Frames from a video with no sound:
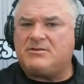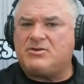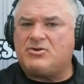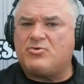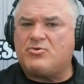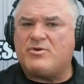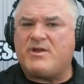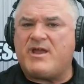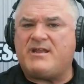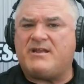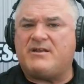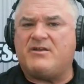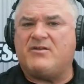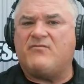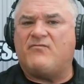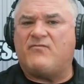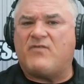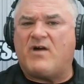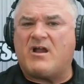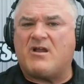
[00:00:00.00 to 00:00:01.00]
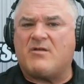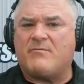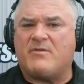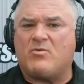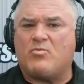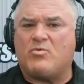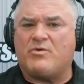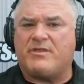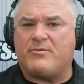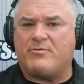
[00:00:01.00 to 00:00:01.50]
create an
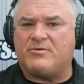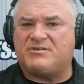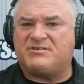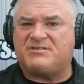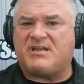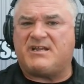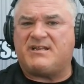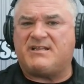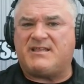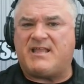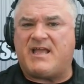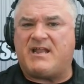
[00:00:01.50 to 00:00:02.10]
environment where they were setting